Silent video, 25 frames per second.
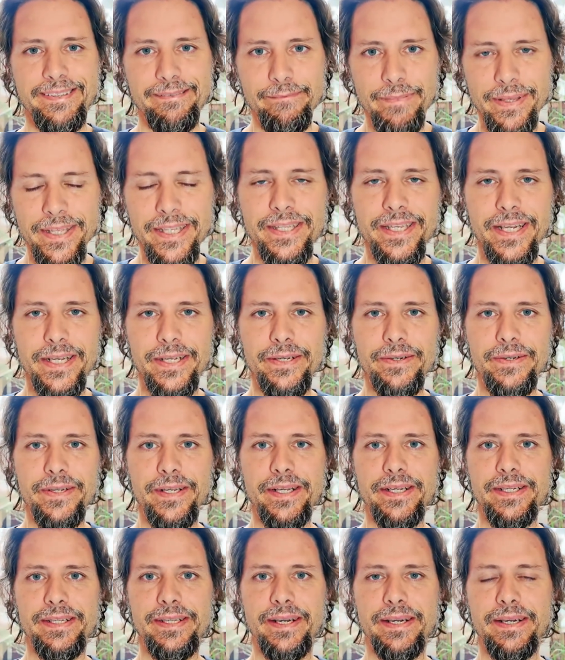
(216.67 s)
meditation
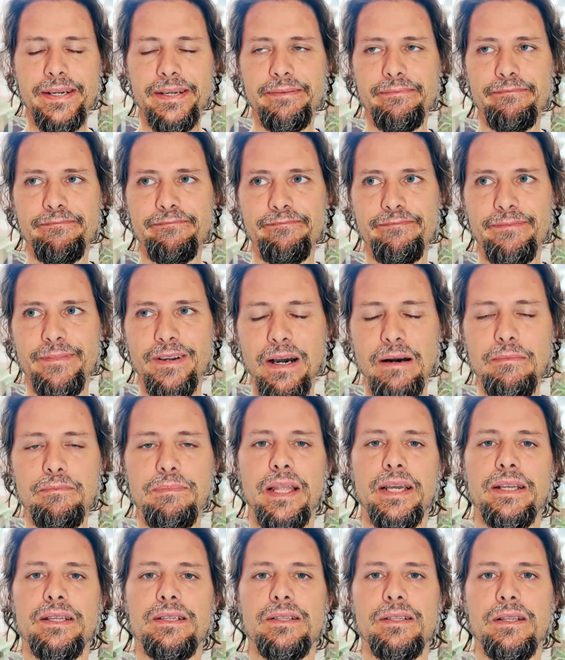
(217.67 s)
is a
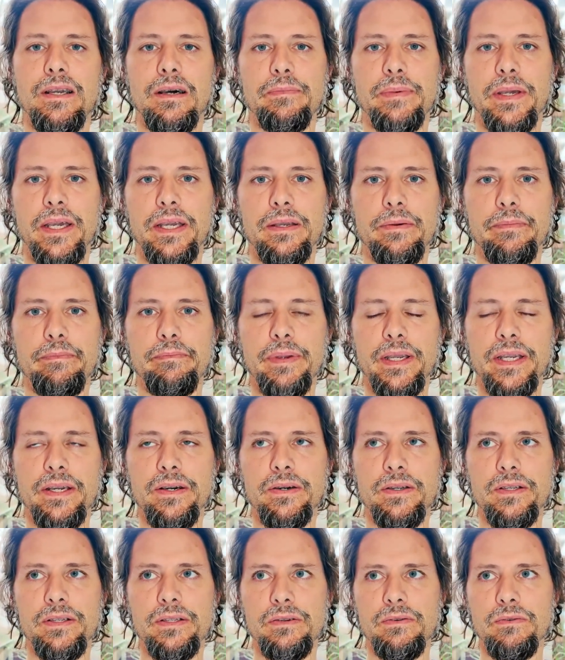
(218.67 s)
complex topic
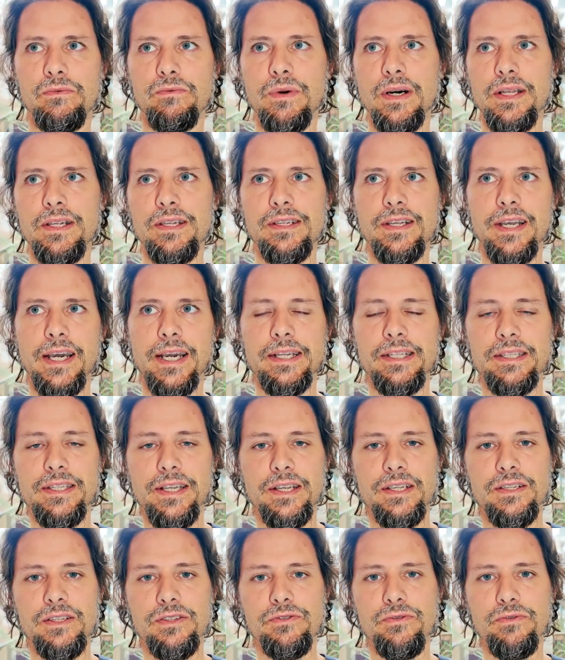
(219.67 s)
because one side
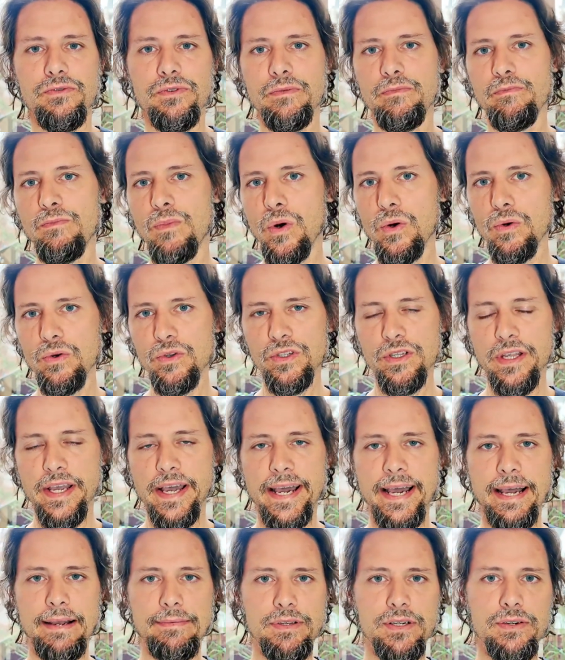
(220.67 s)
takes to the most
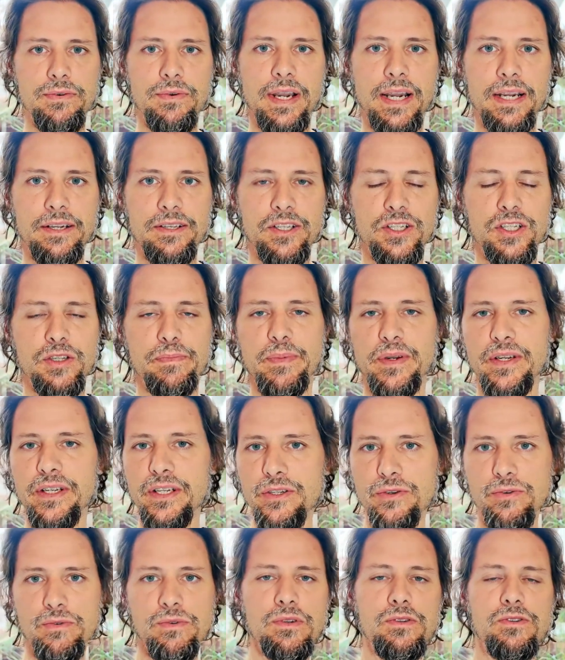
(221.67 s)
abstract
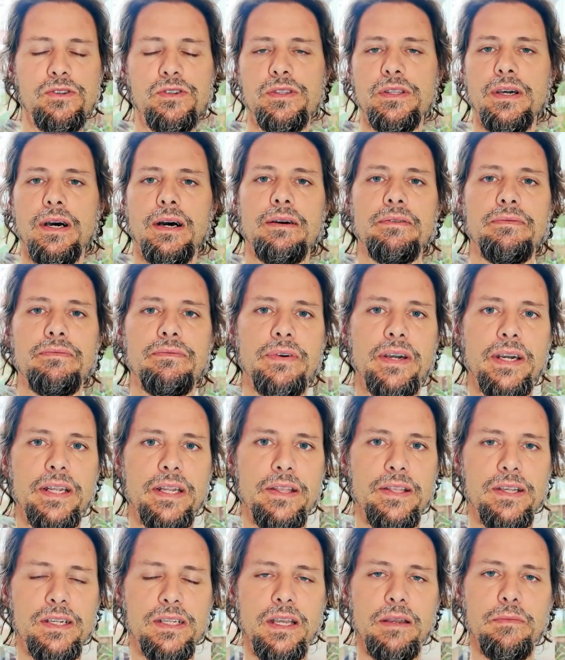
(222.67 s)
spiritual stuff, and
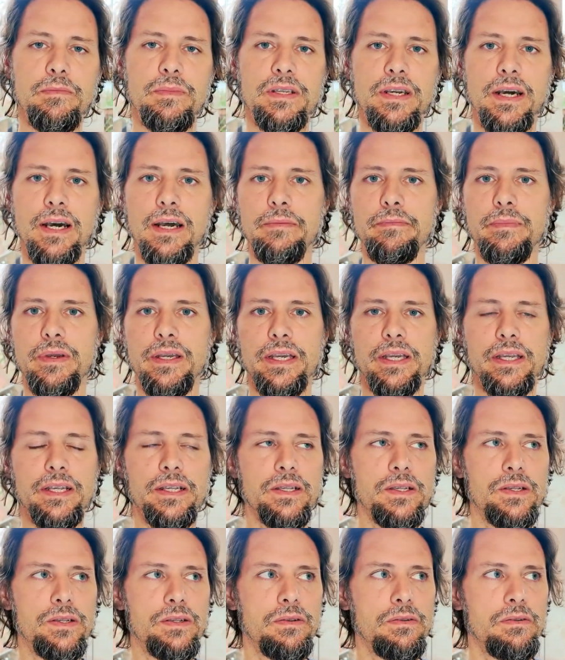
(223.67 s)
at the same time
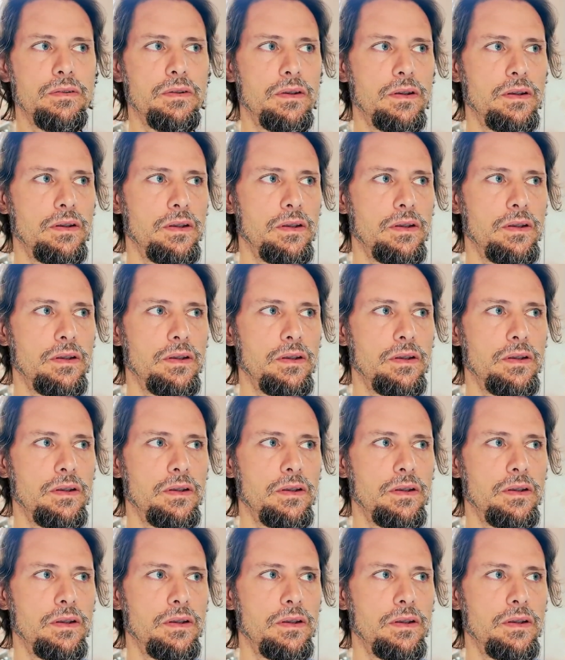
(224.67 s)
is